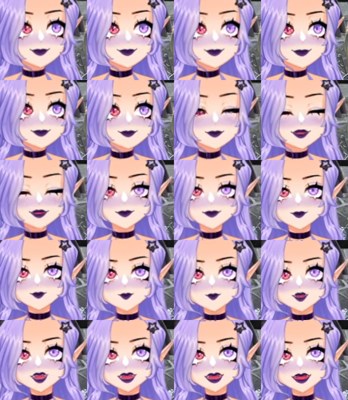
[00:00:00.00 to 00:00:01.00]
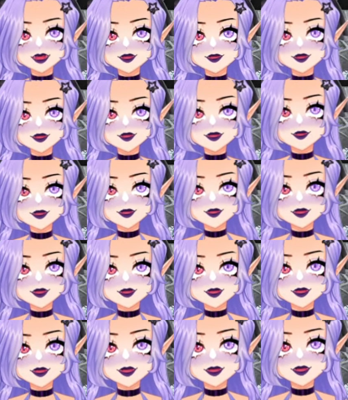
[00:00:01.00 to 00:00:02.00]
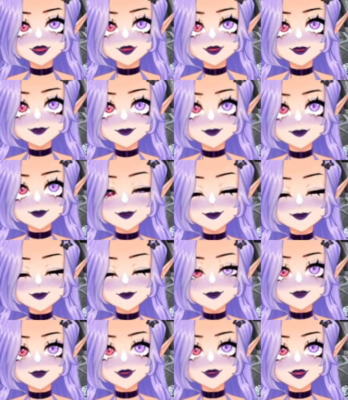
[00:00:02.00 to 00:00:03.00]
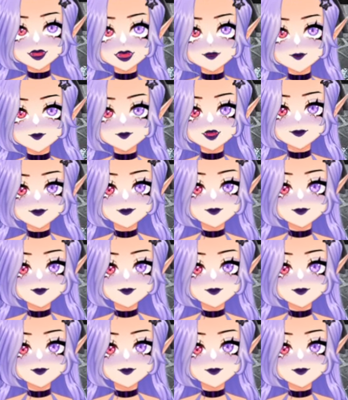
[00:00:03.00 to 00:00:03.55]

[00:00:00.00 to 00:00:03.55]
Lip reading: What if it was different? What if it